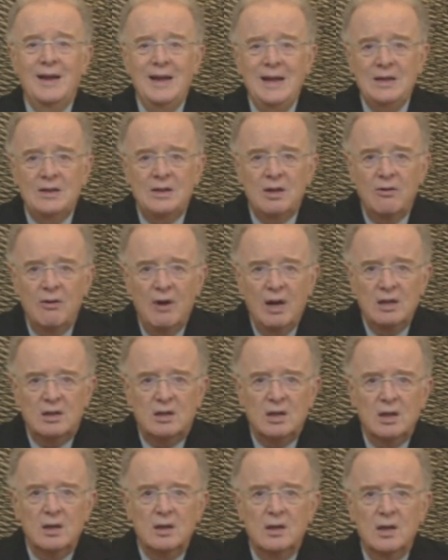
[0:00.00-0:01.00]

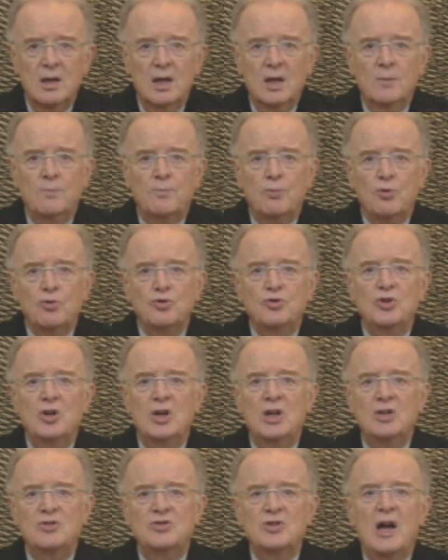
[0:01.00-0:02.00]
integrated and push
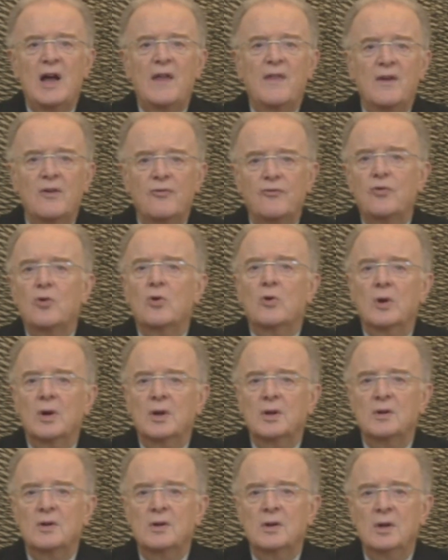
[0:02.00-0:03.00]
each other
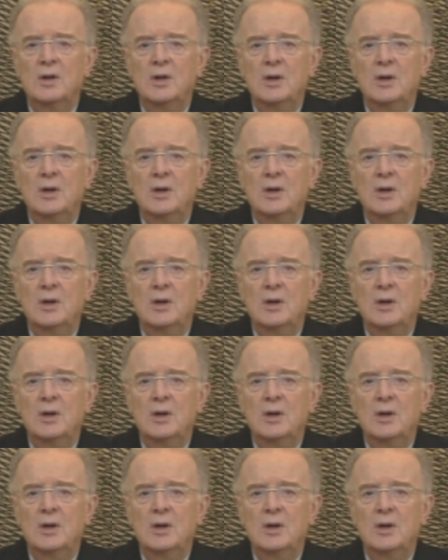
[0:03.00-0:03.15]
forward.